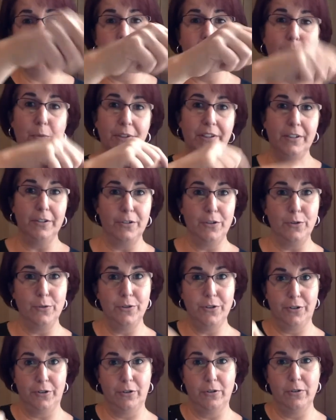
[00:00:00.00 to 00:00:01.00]
like with the two
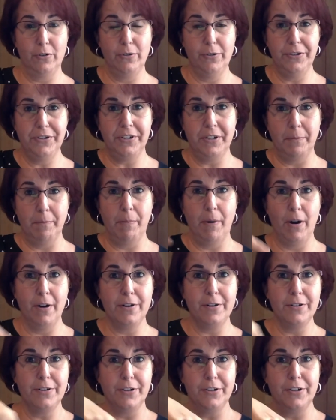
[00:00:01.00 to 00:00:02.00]
circles and
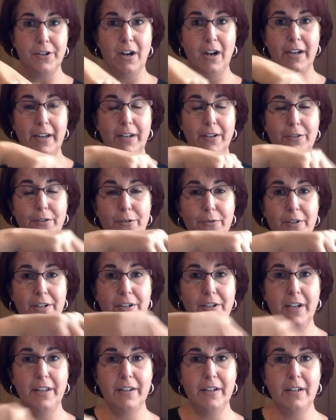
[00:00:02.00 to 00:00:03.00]
partners are talking to
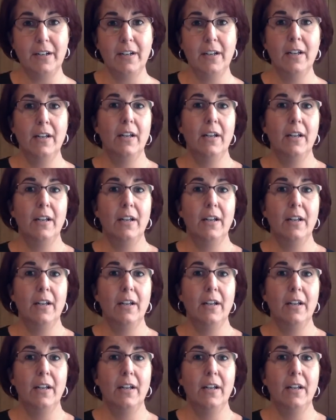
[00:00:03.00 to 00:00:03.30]
each other,